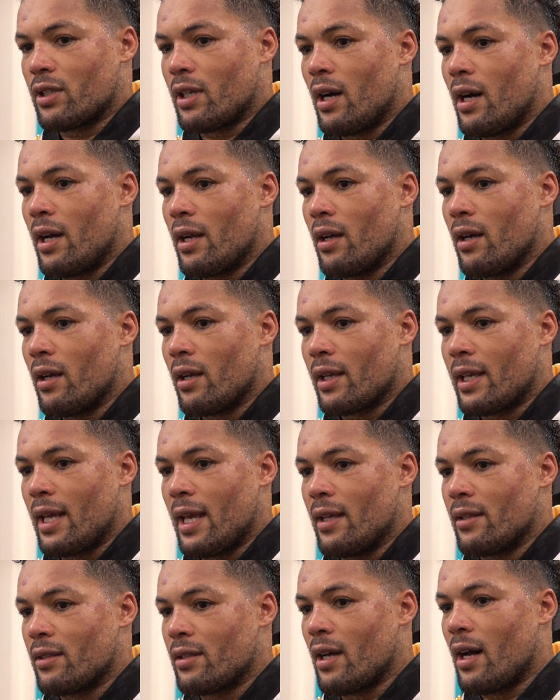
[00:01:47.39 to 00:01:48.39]
kind of
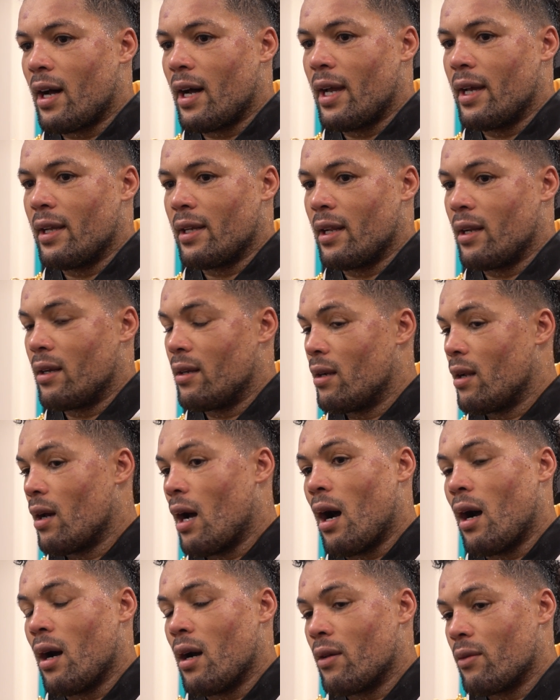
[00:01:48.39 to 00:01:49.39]
getting tired, and
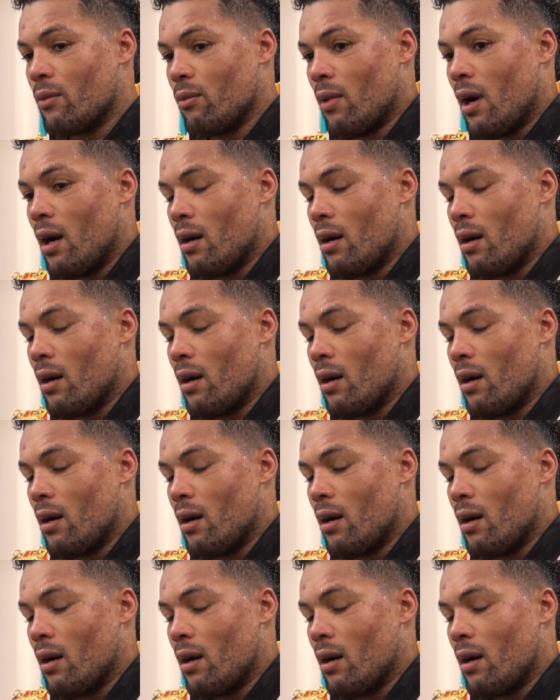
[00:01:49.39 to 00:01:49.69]
I